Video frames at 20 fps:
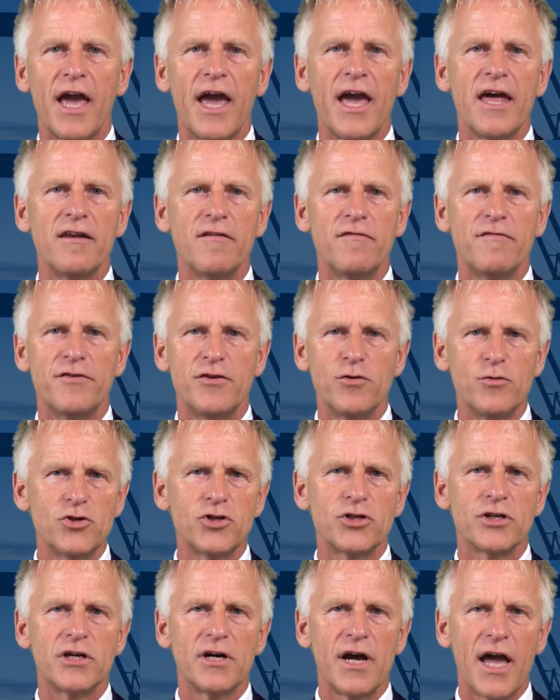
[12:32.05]
and
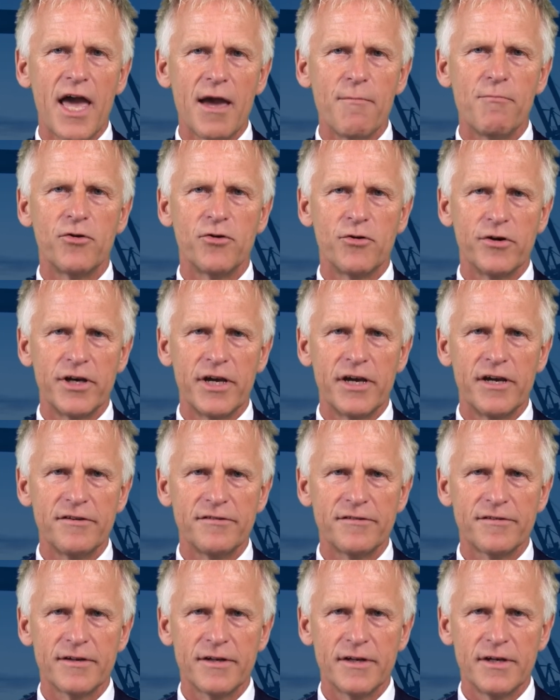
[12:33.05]
future
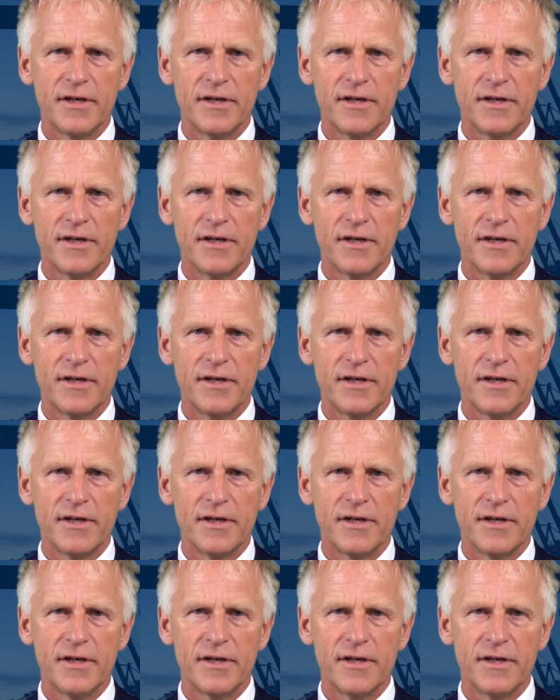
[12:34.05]
employees